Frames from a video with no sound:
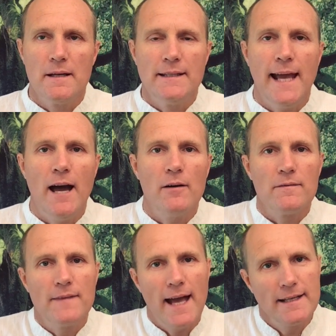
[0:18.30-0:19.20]

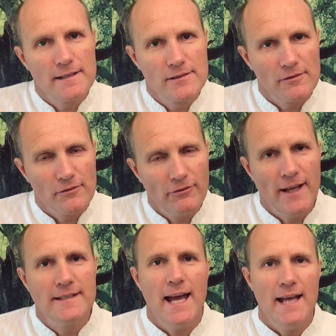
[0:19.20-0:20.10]
Now, that is
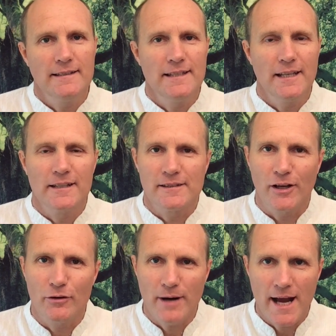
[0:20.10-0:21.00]
fantastic. It's
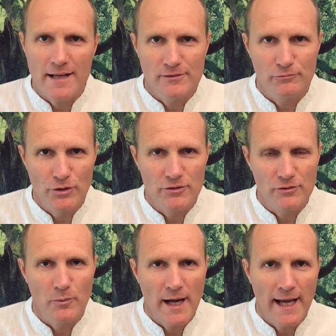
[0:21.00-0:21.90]
a
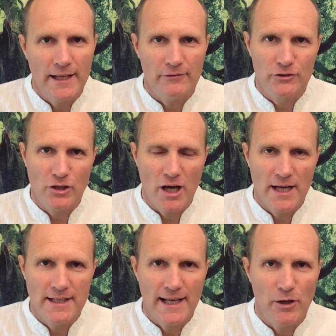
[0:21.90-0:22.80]
grassroots way of
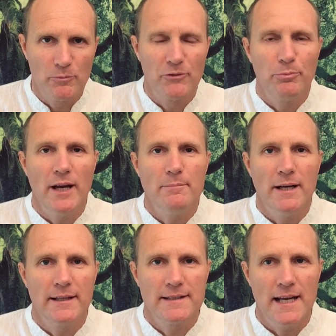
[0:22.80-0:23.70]
trying to help spread
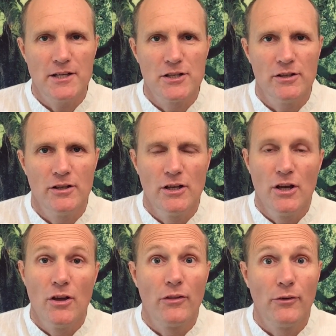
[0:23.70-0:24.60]
meditation
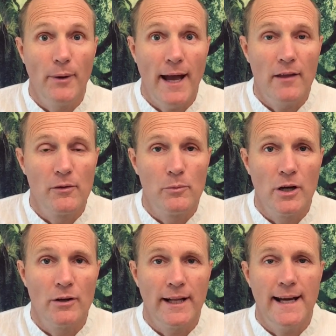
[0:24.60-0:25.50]
throughout the
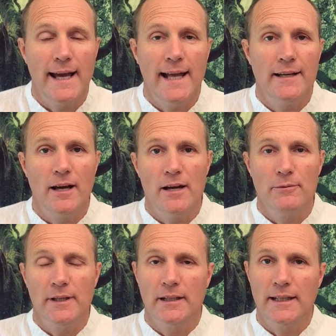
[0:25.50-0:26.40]
world, and I
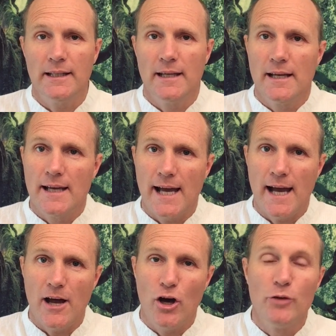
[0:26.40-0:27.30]
really
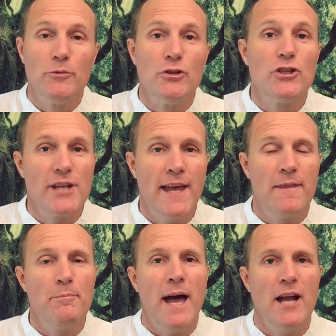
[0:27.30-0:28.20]
hope you share
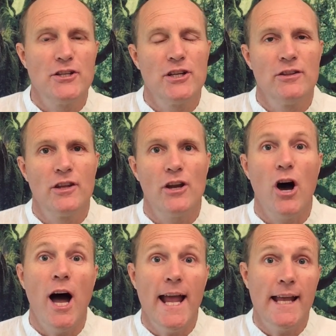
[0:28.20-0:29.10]
the passion that
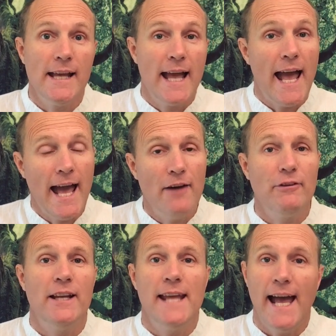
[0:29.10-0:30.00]
I have
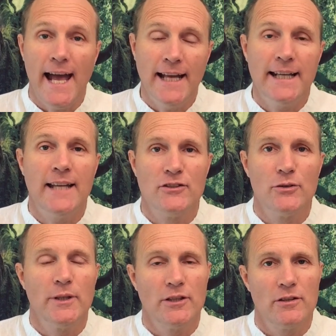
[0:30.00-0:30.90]
and had at
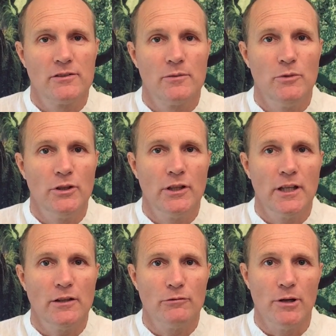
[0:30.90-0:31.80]
doing those
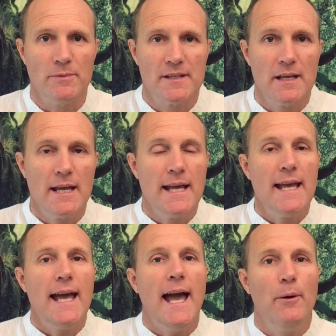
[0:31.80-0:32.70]
community groups.
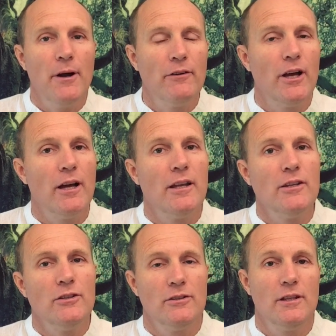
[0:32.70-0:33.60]
However,
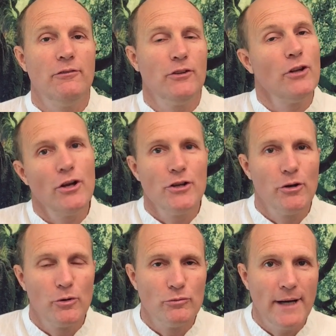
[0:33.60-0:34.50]
if you don't
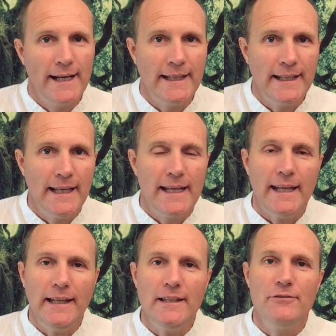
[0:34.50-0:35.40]
know already,
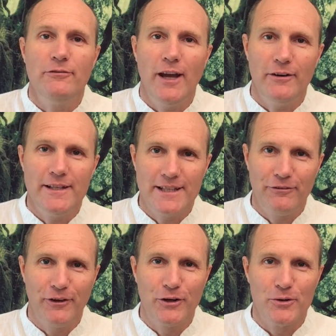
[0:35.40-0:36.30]
it is very
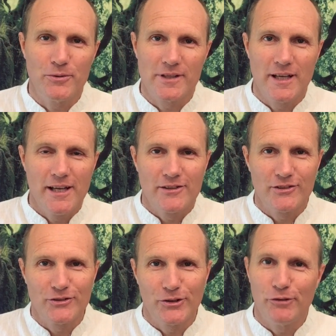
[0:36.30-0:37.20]
difficult to
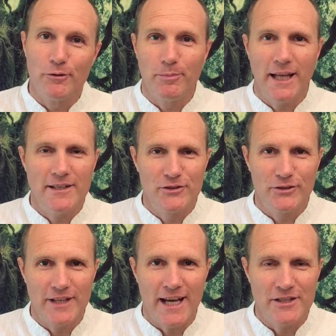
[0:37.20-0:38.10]
sort of replace
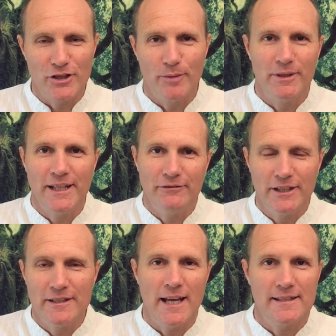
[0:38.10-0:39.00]
your day job. And even
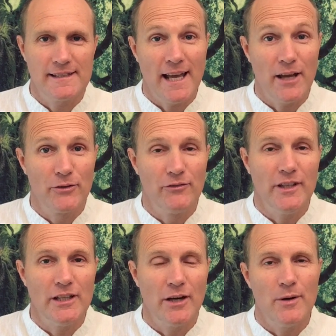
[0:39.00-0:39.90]
in our sales
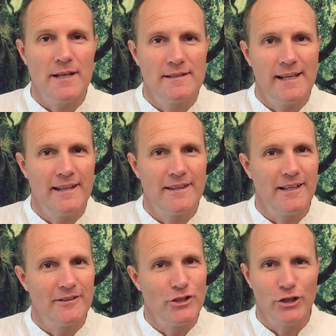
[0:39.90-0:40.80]
video, I said
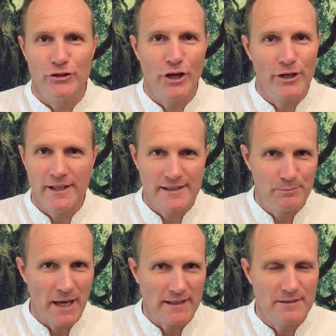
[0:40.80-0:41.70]
that, you know, don't
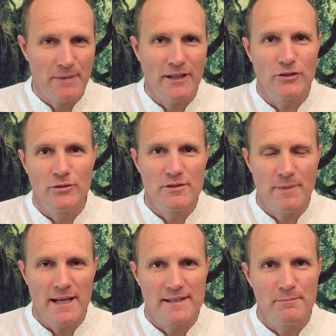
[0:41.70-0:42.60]
expect to make huge
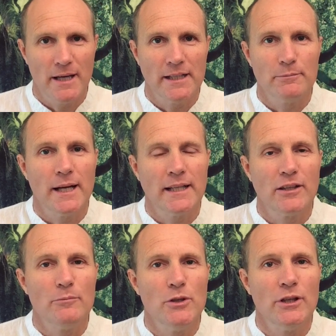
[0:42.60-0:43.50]
amounts of money running
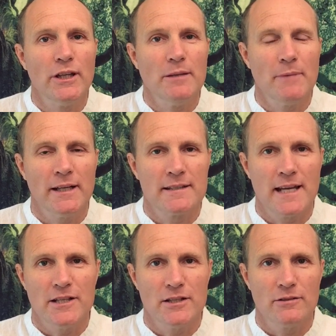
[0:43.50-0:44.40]
community
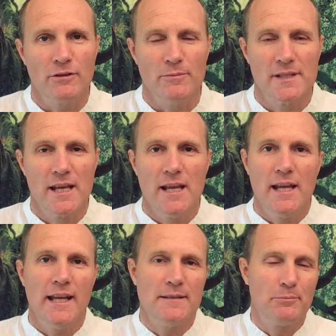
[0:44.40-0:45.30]
meditation groups.
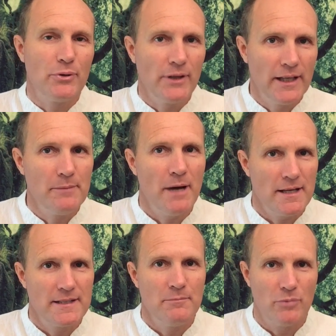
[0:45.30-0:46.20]
It's pretty
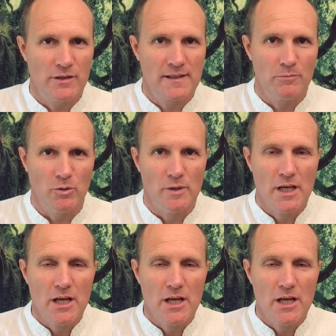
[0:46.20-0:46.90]
much impossible.